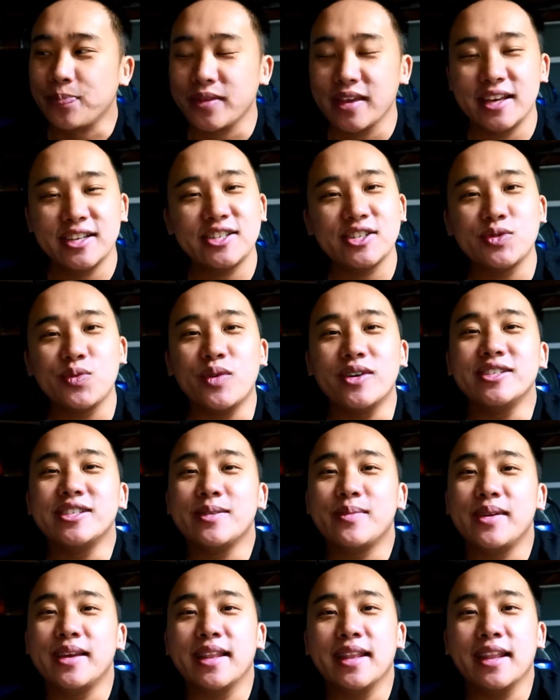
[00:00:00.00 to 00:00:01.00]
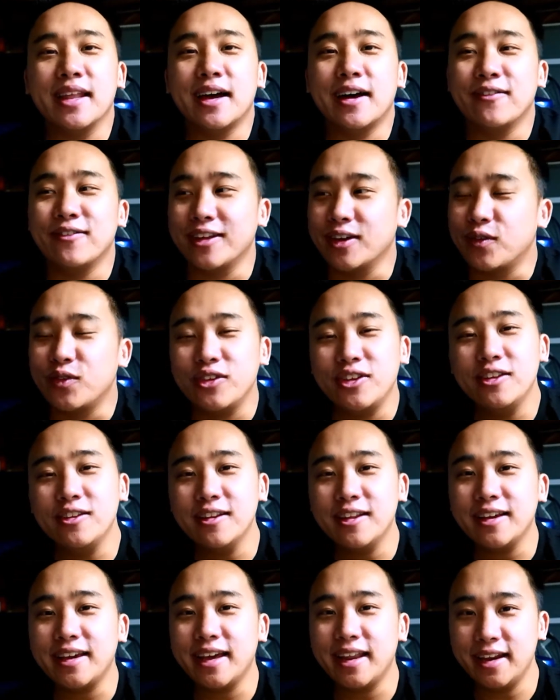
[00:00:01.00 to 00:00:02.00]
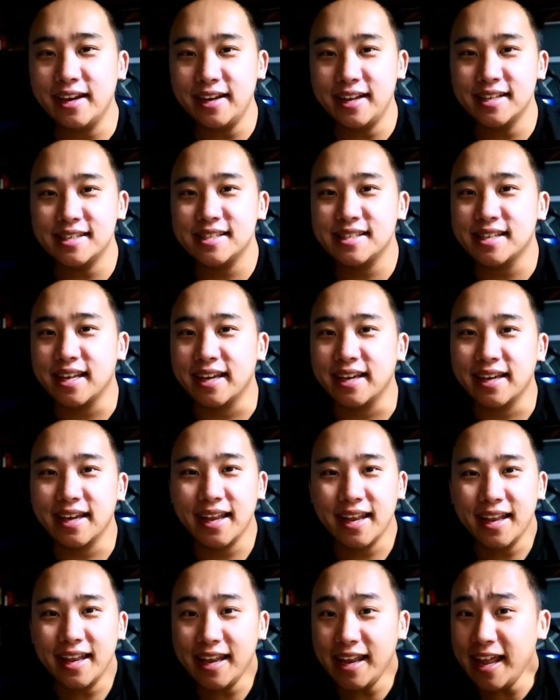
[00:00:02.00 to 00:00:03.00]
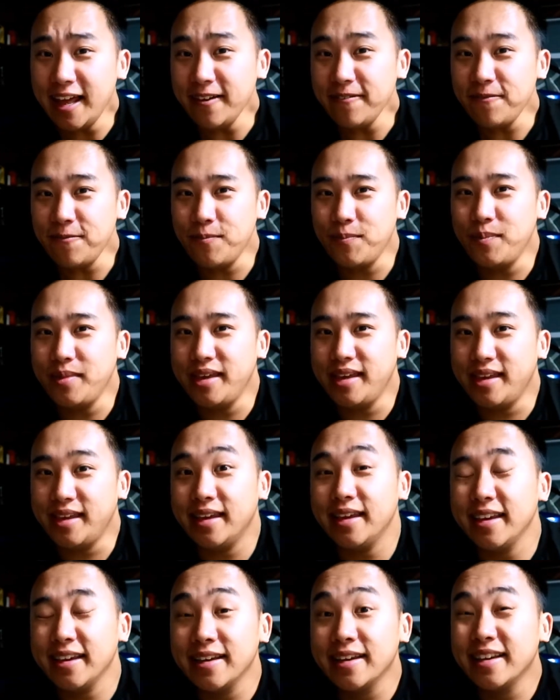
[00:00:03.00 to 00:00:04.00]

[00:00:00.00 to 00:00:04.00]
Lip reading: it just wants to be loved. Like when you look at it, it's like, love me.